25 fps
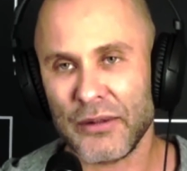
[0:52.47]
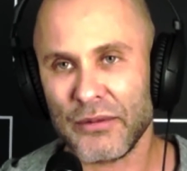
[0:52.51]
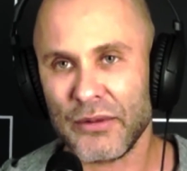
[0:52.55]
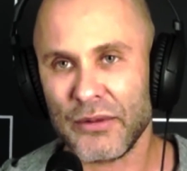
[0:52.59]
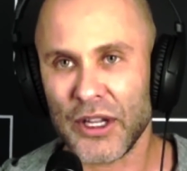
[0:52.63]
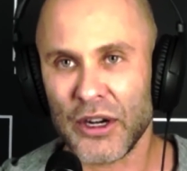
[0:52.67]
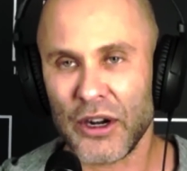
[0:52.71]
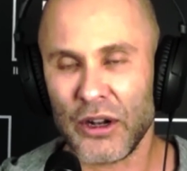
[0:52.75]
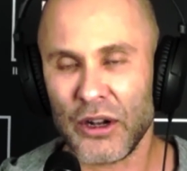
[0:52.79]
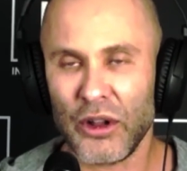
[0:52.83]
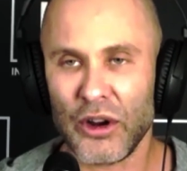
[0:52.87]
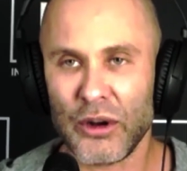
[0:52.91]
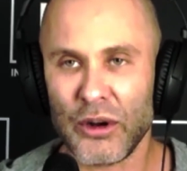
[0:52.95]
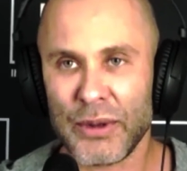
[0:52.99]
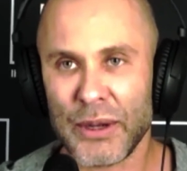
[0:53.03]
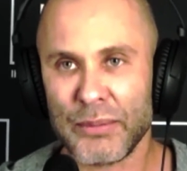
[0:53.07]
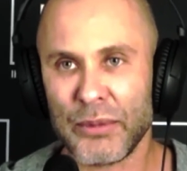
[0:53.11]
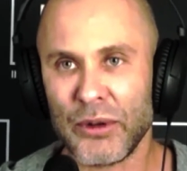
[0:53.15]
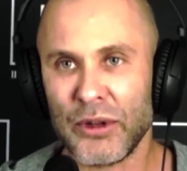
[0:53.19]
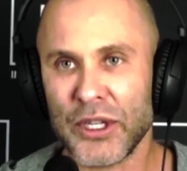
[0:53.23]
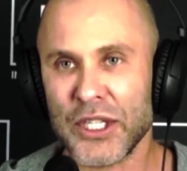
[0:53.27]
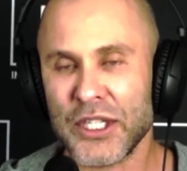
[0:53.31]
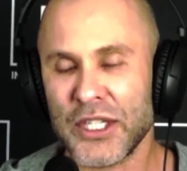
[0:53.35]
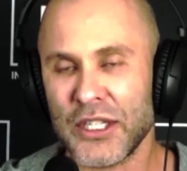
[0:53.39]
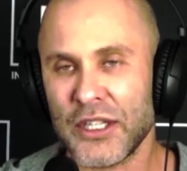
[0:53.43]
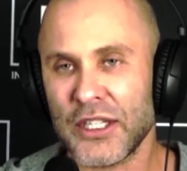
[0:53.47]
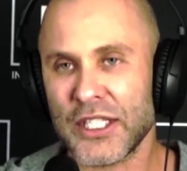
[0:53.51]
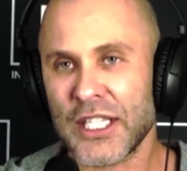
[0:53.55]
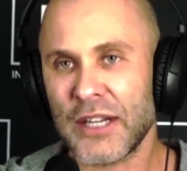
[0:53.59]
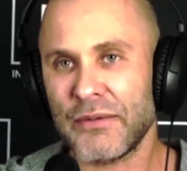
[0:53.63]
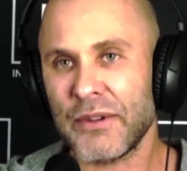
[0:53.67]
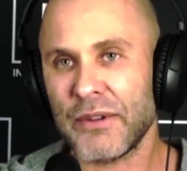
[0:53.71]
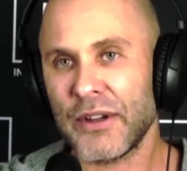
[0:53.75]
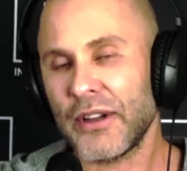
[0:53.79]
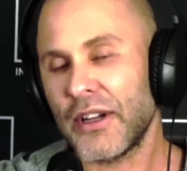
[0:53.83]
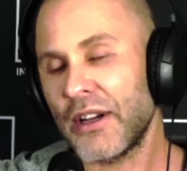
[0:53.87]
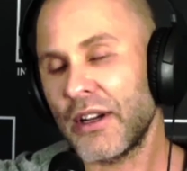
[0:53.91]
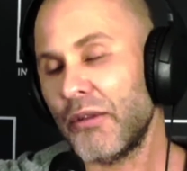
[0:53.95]
a lot of people listening to this have
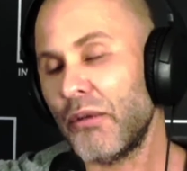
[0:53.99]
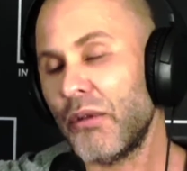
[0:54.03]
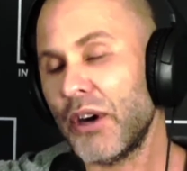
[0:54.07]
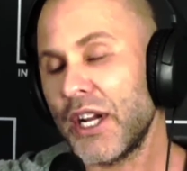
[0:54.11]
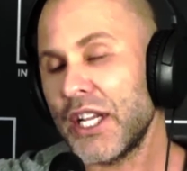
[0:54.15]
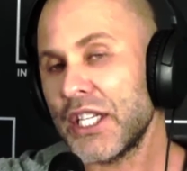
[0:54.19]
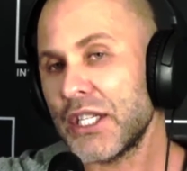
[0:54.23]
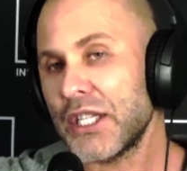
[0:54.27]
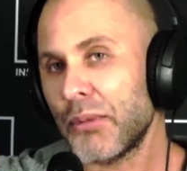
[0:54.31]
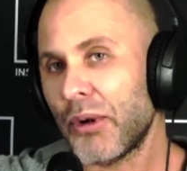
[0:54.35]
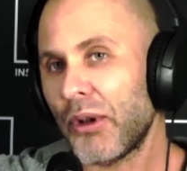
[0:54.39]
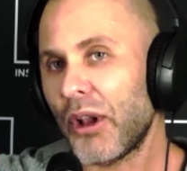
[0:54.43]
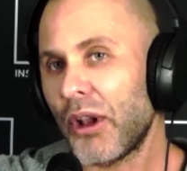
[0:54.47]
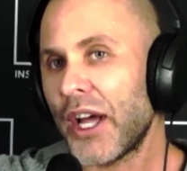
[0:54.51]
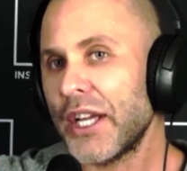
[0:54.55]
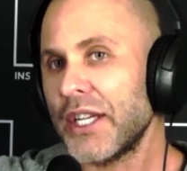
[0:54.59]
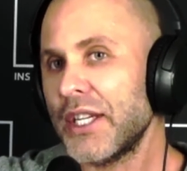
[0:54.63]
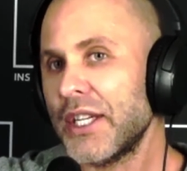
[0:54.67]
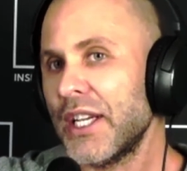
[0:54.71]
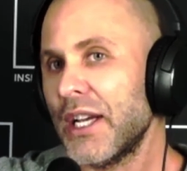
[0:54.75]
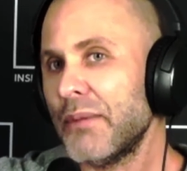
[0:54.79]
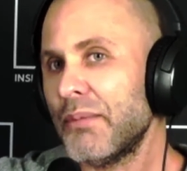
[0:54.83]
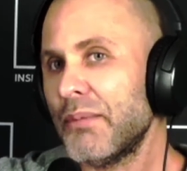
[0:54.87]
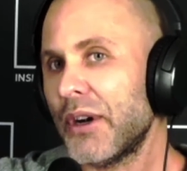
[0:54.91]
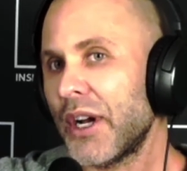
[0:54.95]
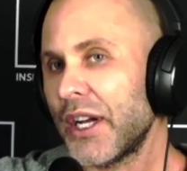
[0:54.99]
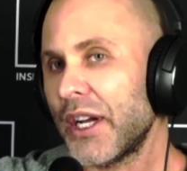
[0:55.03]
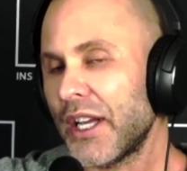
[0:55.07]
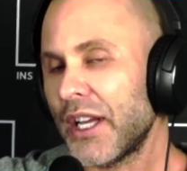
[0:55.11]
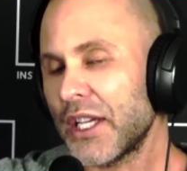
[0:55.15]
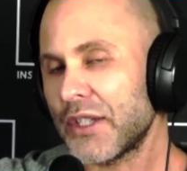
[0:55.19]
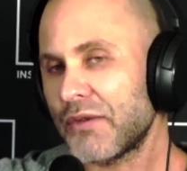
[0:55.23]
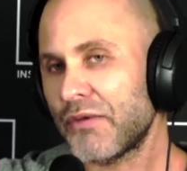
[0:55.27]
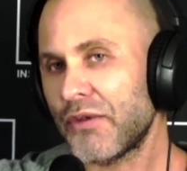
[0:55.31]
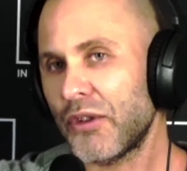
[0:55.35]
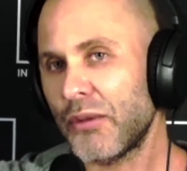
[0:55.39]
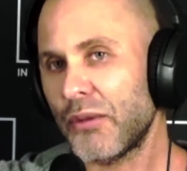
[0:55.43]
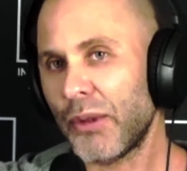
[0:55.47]
a reasonable idea, but I guess
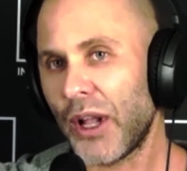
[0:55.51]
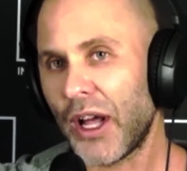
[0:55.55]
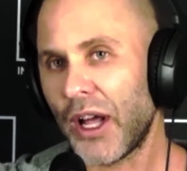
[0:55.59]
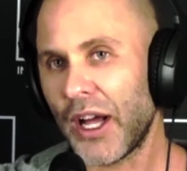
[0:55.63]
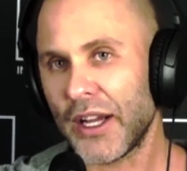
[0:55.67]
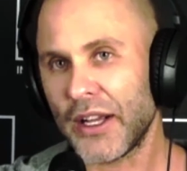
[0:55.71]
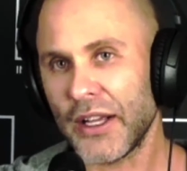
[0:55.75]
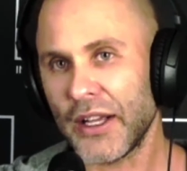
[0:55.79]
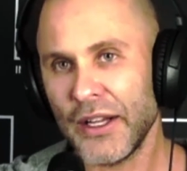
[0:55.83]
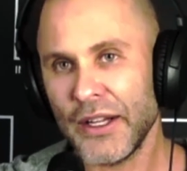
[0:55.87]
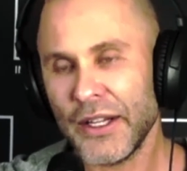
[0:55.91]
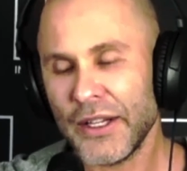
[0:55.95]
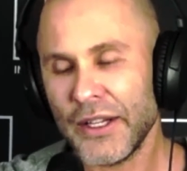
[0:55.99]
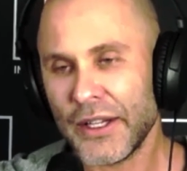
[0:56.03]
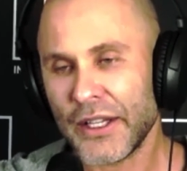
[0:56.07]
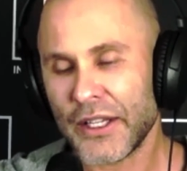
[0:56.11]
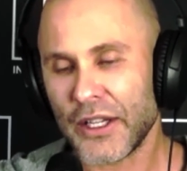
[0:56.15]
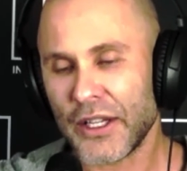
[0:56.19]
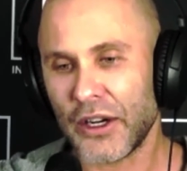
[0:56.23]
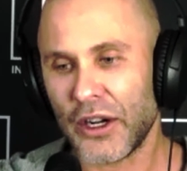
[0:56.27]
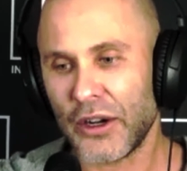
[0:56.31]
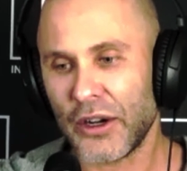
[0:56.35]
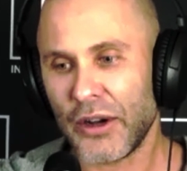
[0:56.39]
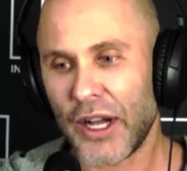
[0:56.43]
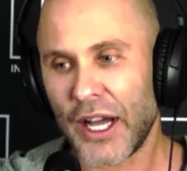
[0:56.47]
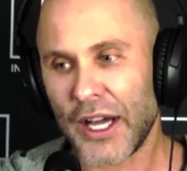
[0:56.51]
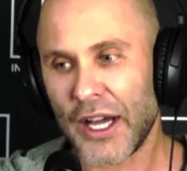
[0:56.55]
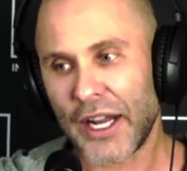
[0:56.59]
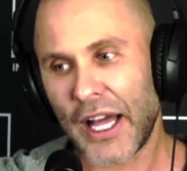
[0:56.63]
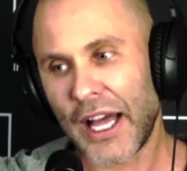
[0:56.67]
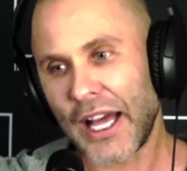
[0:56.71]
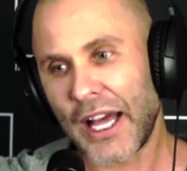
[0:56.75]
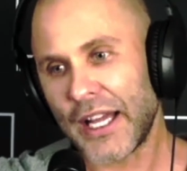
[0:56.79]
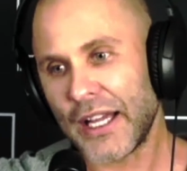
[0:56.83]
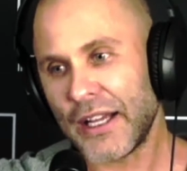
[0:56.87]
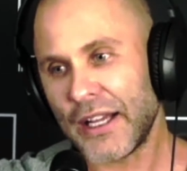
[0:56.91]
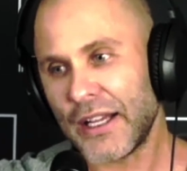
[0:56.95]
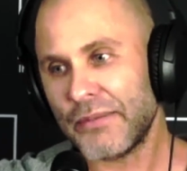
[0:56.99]
from at
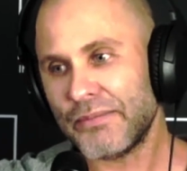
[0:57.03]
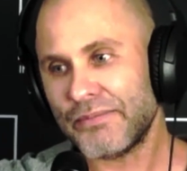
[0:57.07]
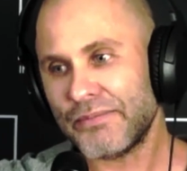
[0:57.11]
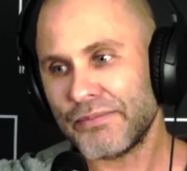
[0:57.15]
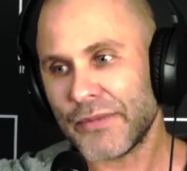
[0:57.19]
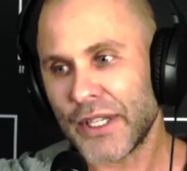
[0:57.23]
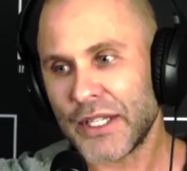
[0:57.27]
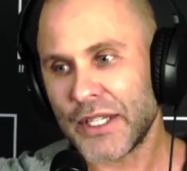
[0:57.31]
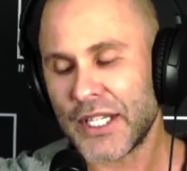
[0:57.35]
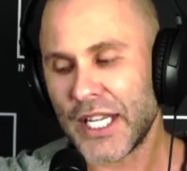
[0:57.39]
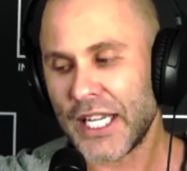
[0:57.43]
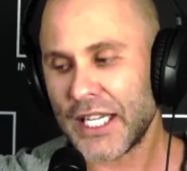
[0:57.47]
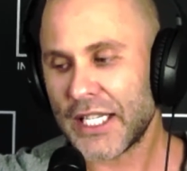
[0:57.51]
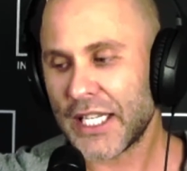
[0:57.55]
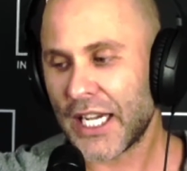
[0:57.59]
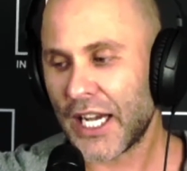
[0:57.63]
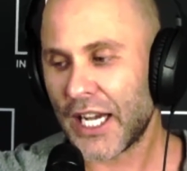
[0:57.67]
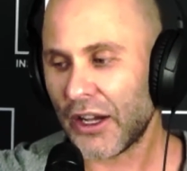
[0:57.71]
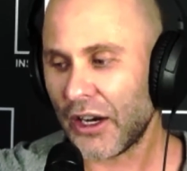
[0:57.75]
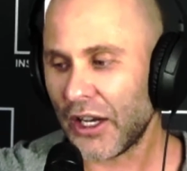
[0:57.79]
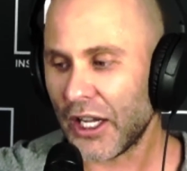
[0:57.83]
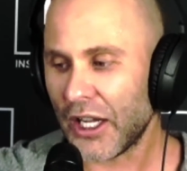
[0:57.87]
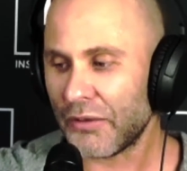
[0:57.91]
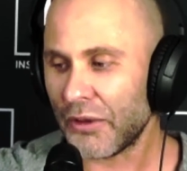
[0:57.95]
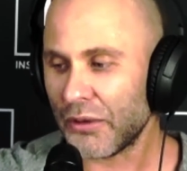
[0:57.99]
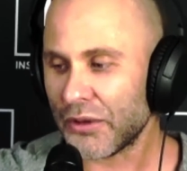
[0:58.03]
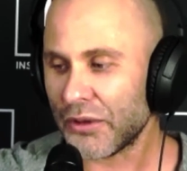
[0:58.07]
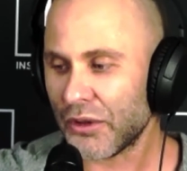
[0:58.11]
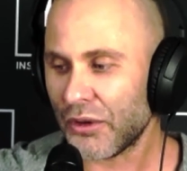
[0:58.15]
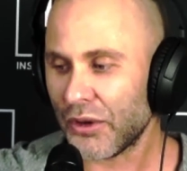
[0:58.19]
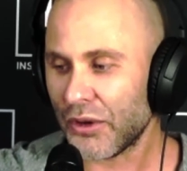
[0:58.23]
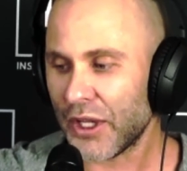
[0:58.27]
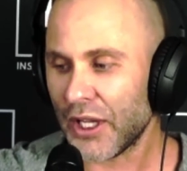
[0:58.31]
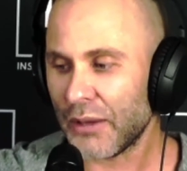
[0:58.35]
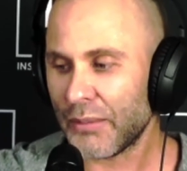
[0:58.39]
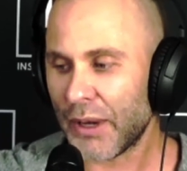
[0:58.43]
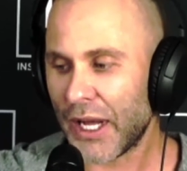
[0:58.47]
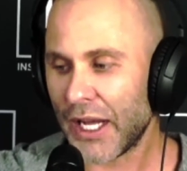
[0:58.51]
a detailed level,
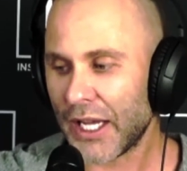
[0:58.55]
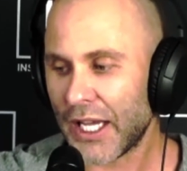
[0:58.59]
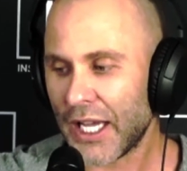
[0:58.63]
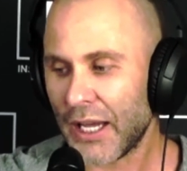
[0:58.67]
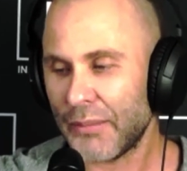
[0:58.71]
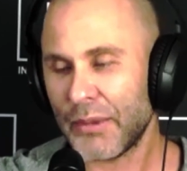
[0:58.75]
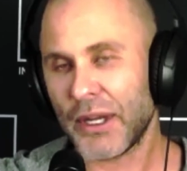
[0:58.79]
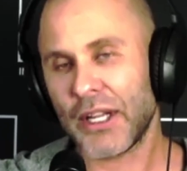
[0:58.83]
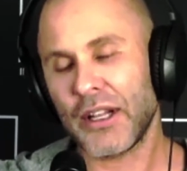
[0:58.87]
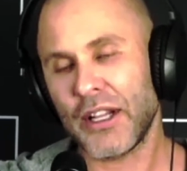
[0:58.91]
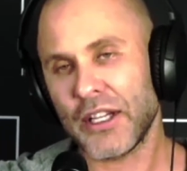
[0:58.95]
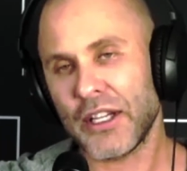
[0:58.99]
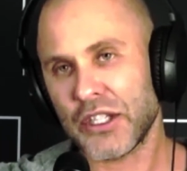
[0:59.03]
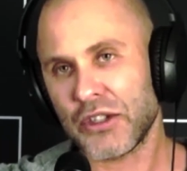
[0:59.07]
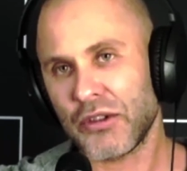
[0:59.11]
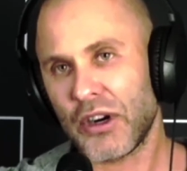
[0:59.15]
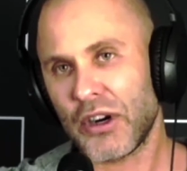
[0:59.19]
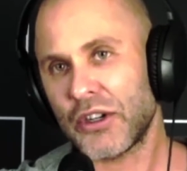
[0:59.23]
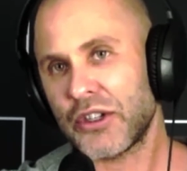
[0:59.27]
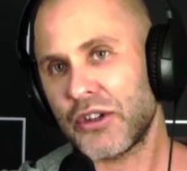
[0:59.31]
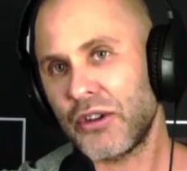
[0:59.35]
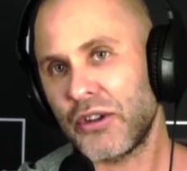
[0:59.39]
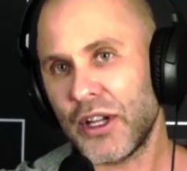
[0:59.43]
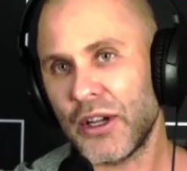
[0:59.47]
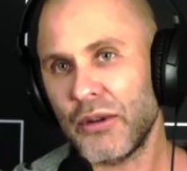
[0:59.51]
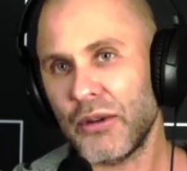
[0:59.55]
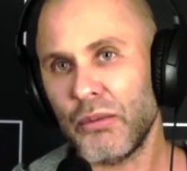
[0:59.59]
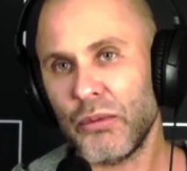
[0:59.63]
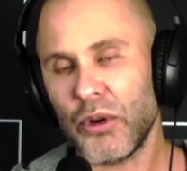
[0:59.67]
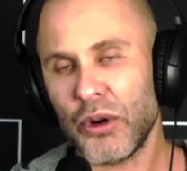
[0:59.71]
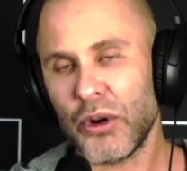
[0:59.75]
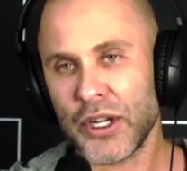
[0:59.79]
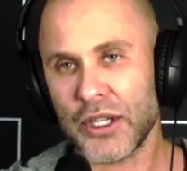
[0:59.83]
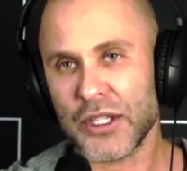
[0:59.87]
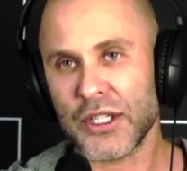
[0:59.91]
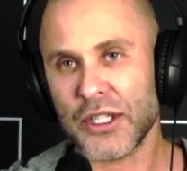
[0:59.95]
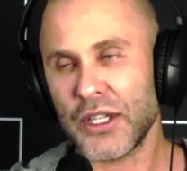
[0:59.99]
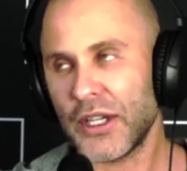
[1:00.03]
talking about chemically, structurally, what
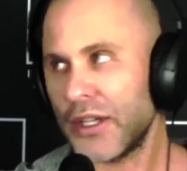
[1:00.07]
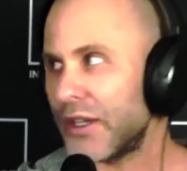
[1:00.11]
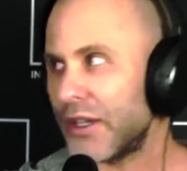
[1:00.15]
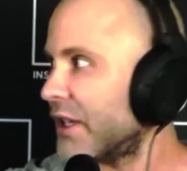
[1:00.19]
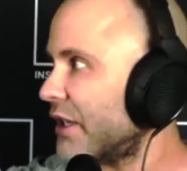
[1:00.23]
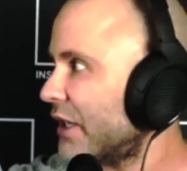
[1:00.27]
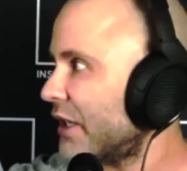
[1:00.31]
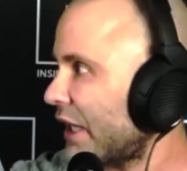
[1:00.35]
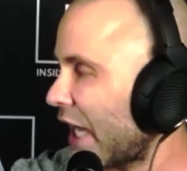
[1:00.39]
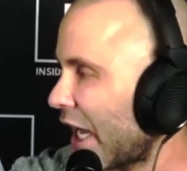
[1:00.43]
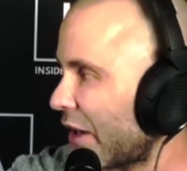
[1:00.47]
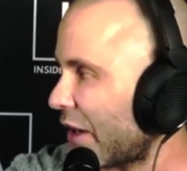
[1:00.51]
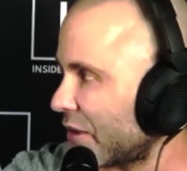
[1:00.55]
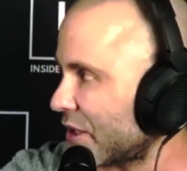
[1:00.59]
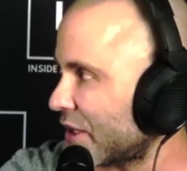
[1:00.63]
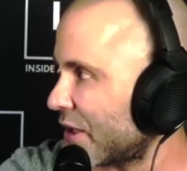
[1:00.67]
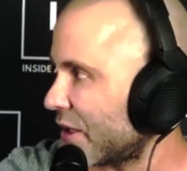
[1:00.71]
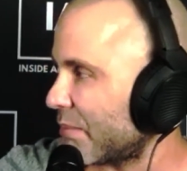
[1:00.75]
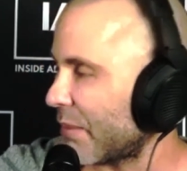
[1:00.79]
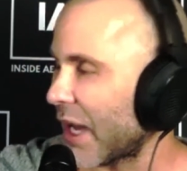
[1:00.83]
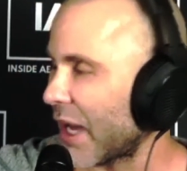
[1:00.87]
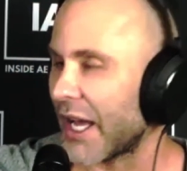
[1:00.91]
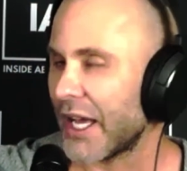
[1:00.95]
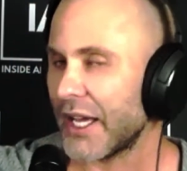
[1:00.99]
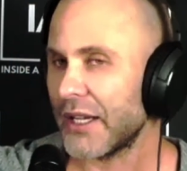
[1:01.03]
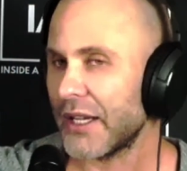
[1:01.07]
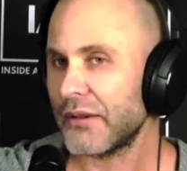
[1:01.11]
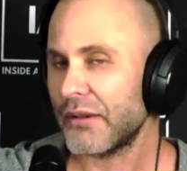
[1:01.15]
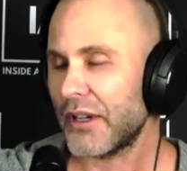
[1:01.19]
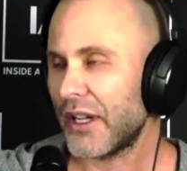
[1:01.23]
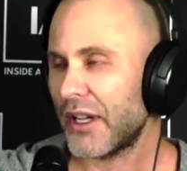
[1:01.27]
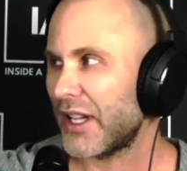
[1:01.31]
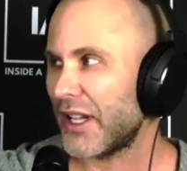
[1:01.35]
is it? How is it made? And